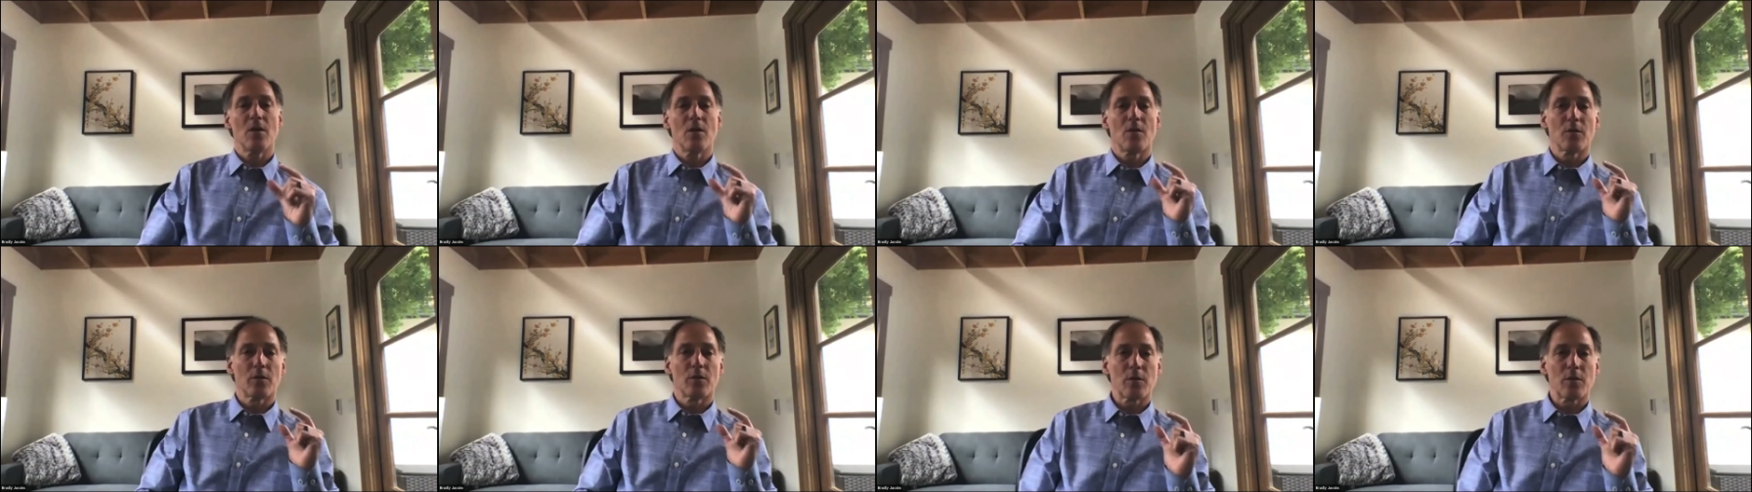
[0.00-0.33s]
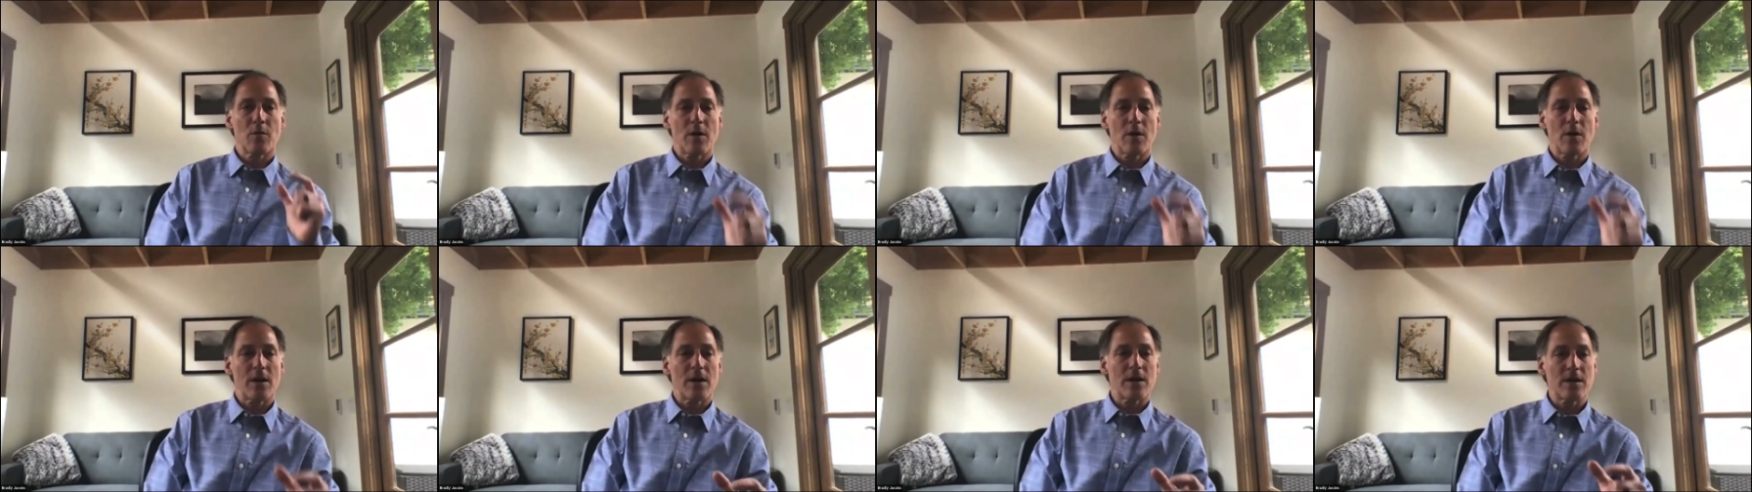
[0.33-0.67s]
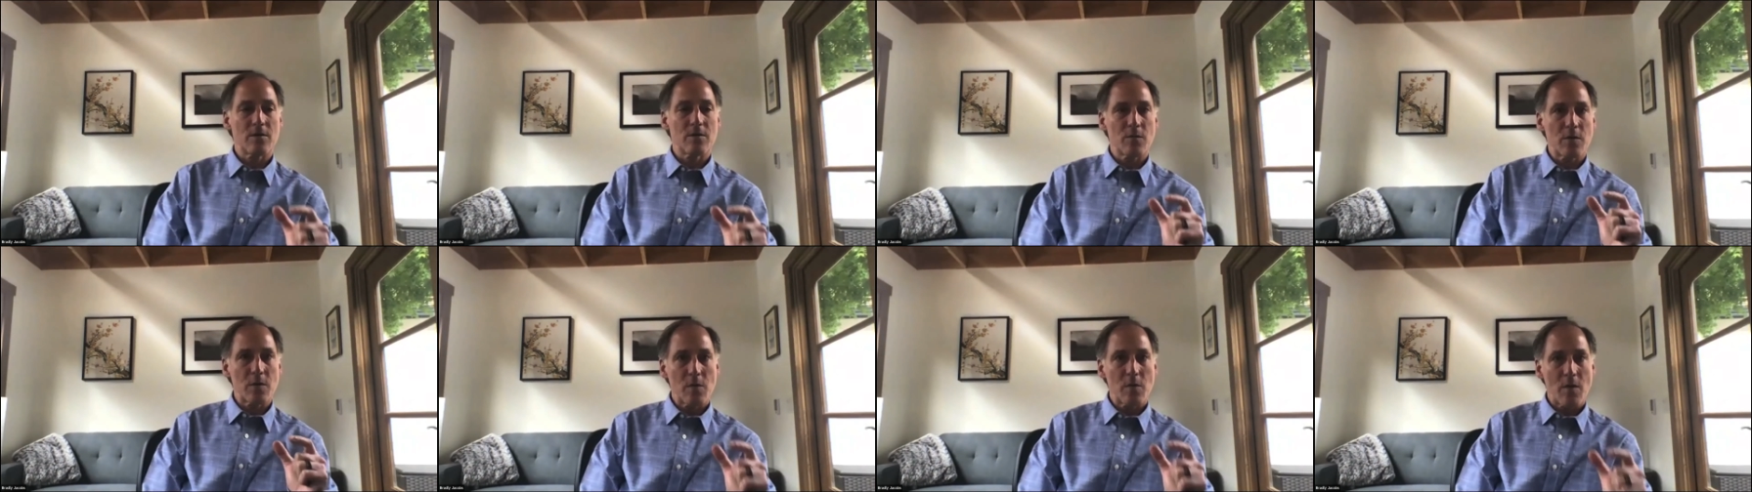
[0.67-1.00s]
we want
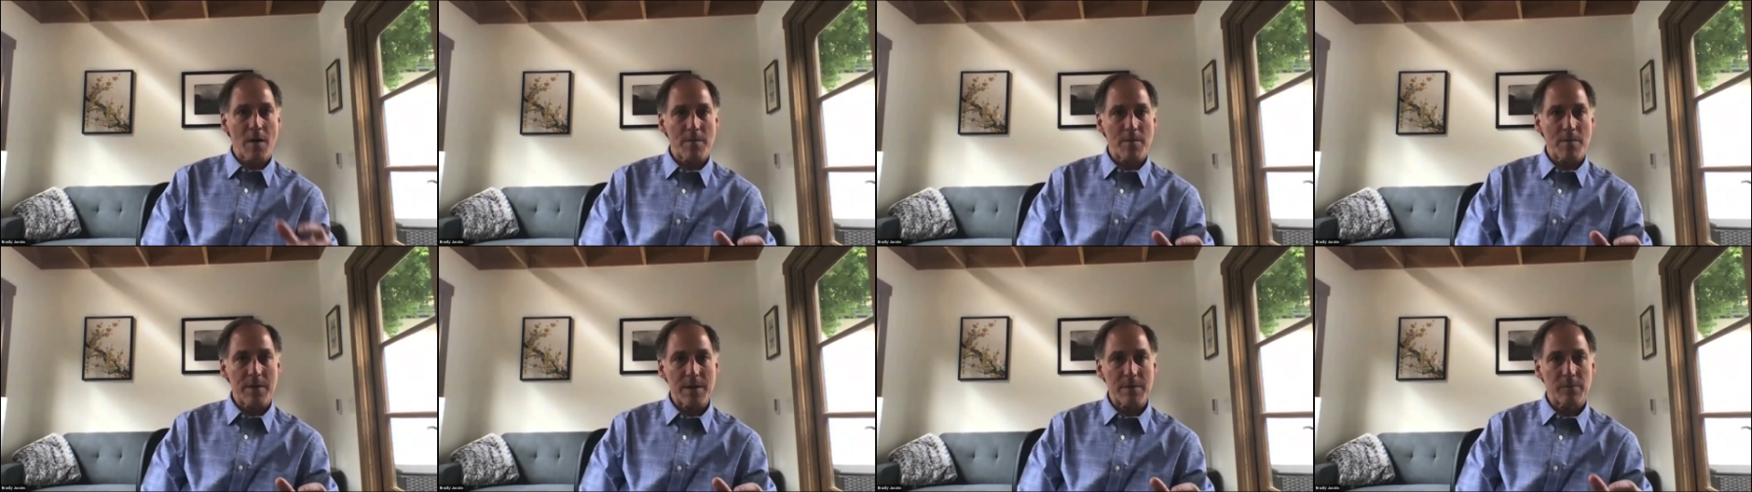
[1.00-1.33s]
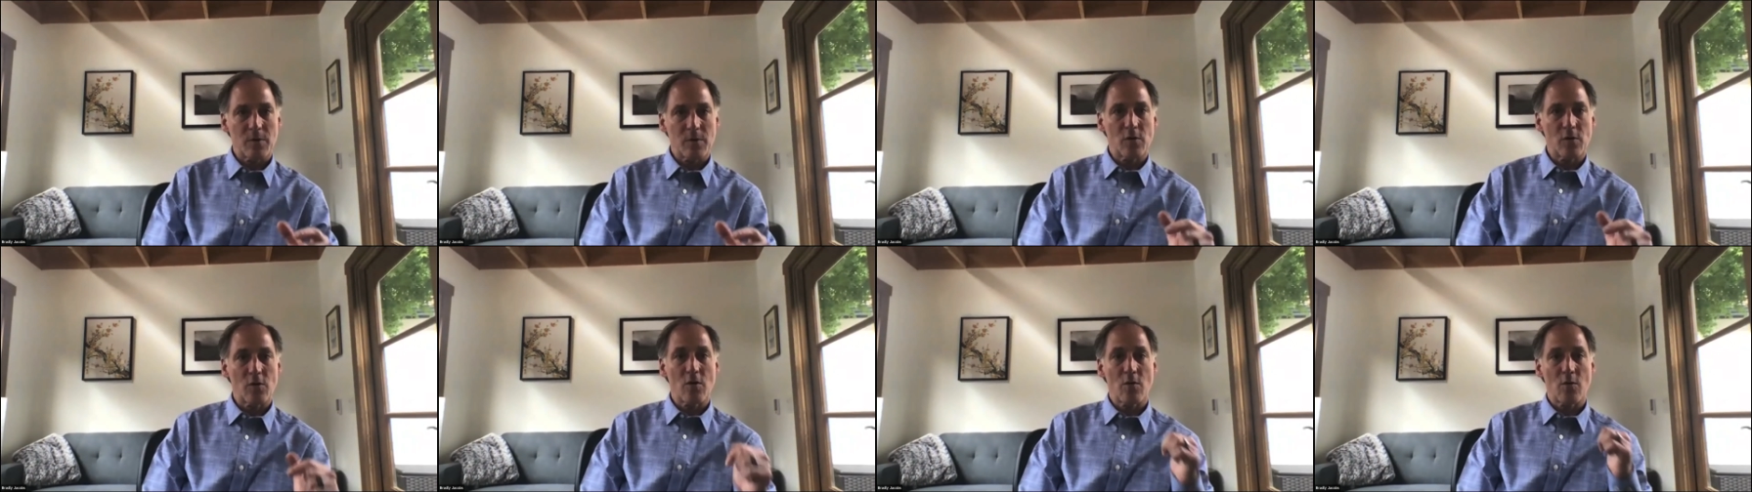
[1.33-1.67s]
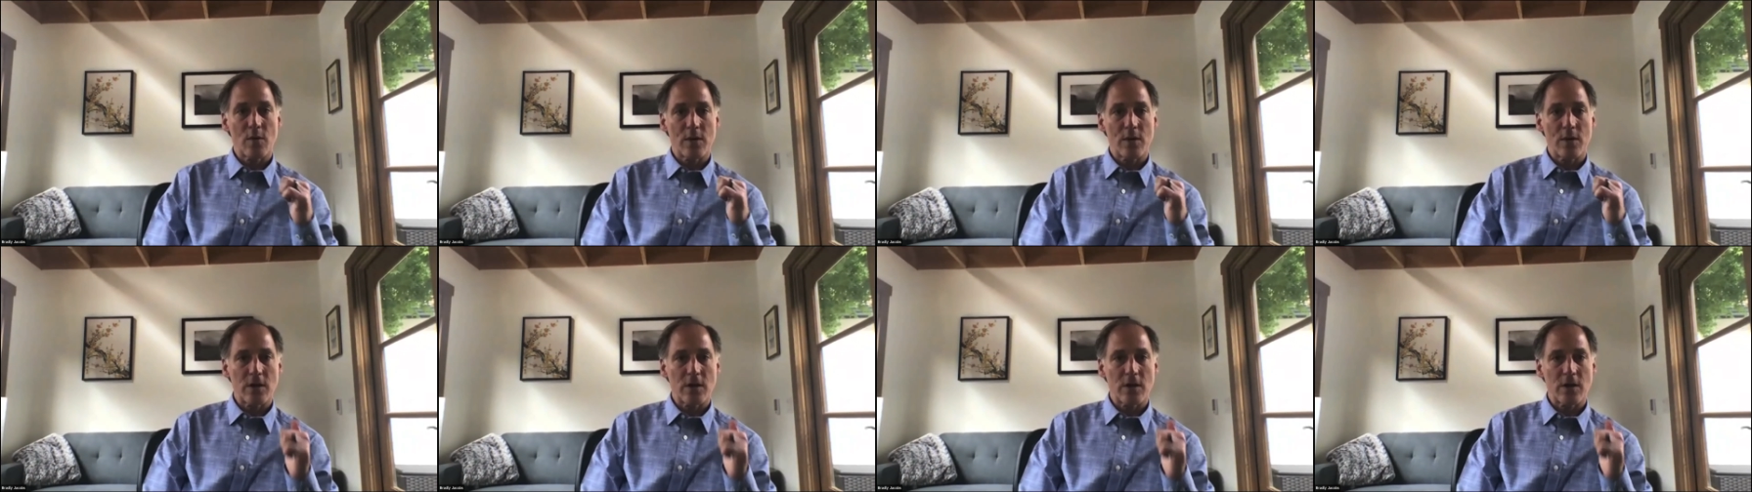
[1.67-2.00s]
to, we want people who
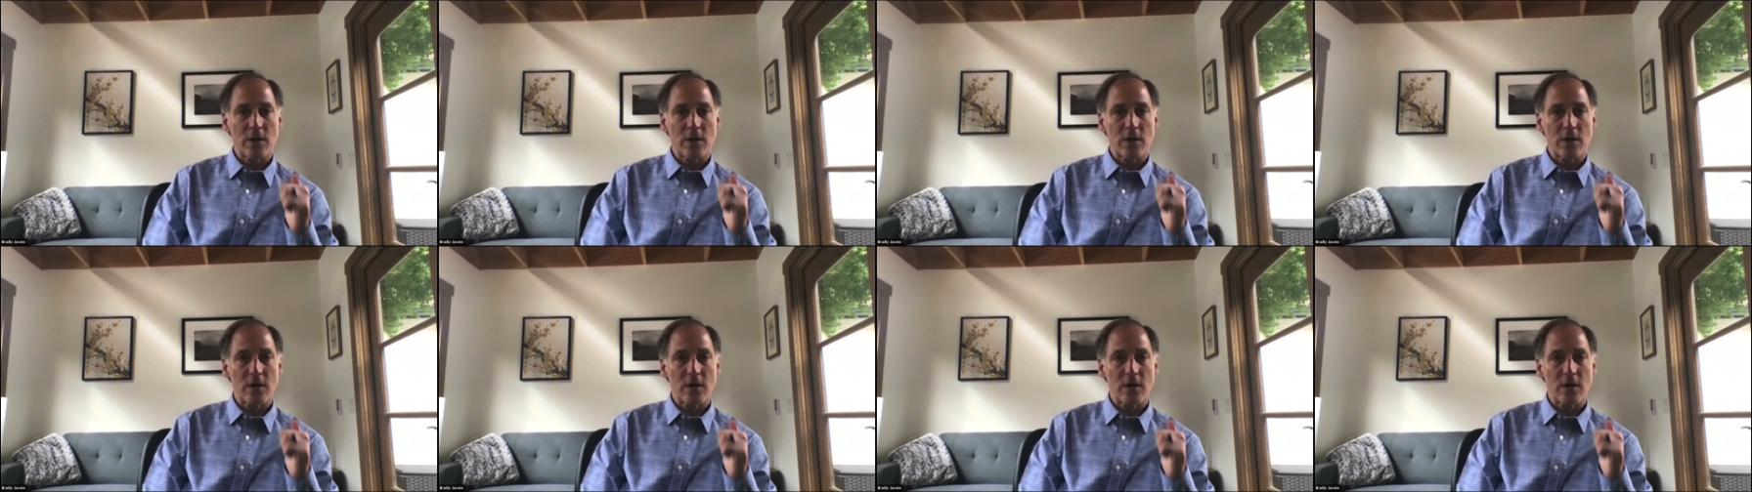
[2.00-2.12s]
we know